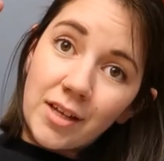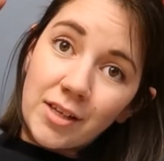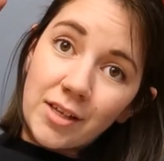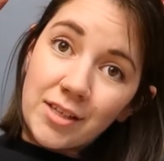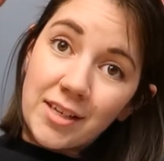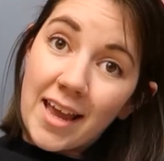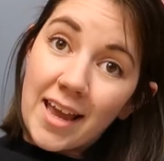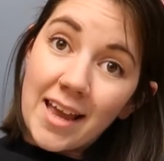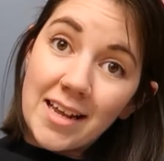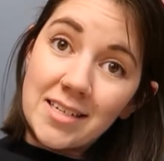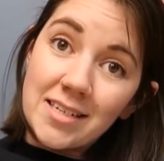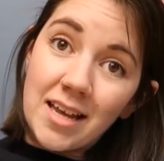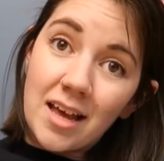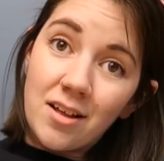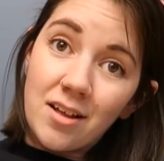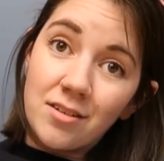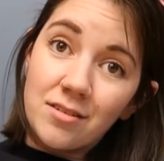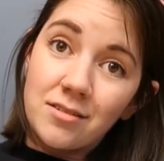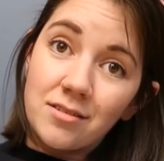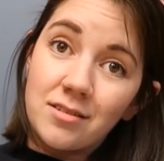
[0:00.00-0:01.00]
you can't
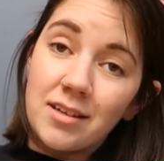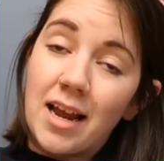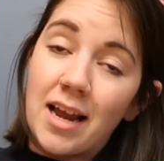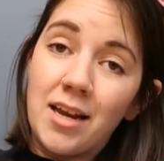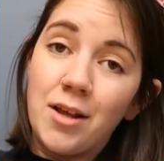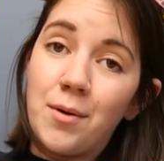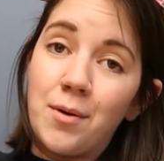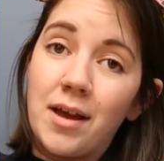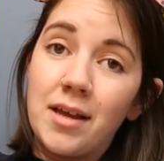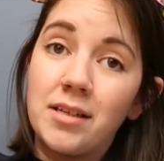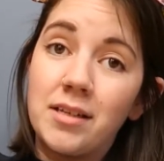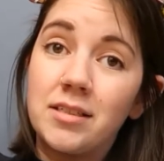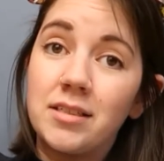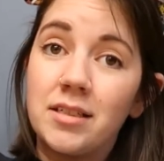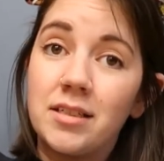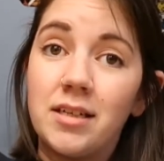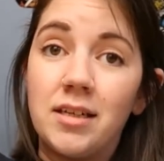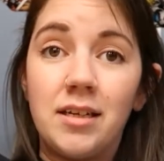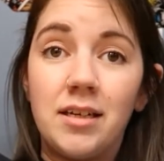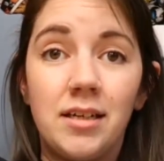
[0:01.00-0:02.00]
tell anyways.
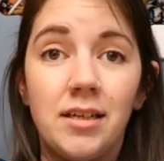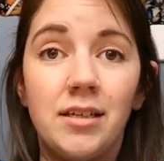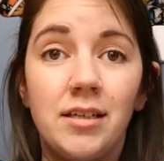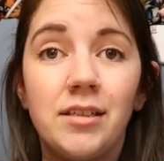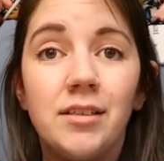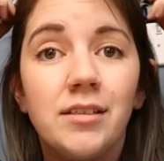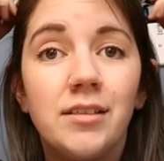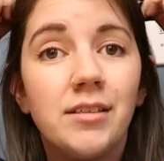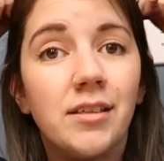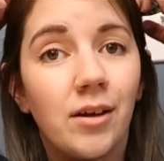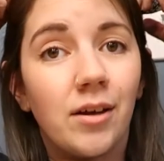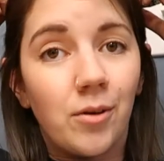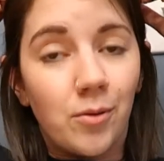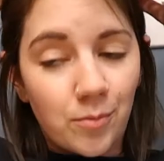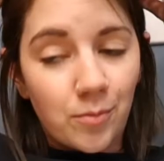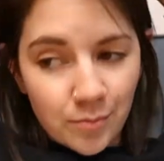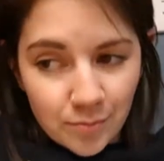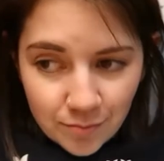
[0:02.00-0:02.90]
So